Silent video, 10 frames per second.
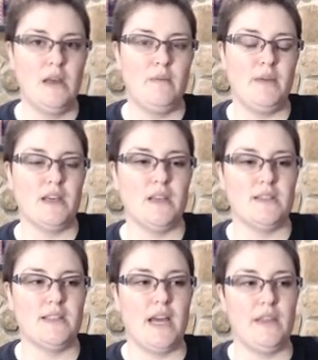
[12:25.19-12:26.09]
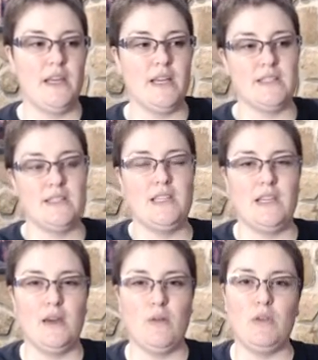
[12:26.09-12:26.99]
because I think as a
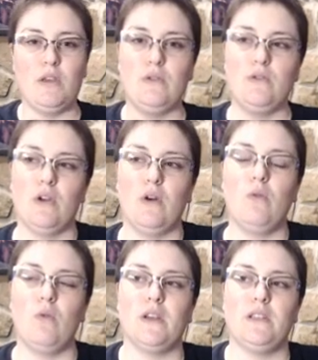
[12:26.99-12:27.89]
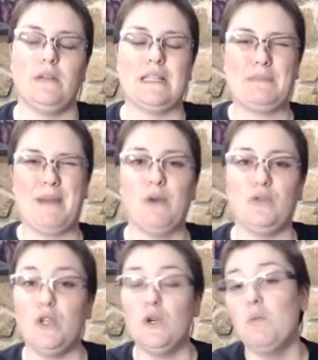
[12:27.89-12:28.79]
DM, you don't want to
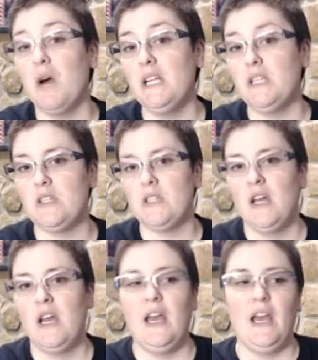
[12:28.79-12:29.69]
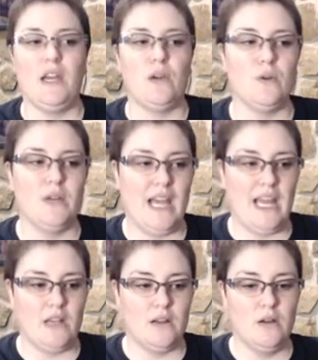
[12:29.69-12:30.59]
expound too much and
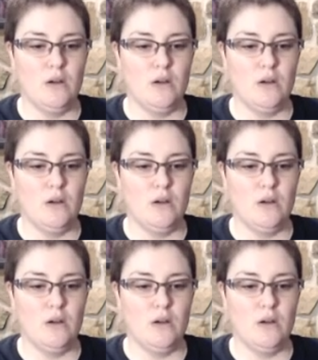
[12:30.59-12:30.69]
create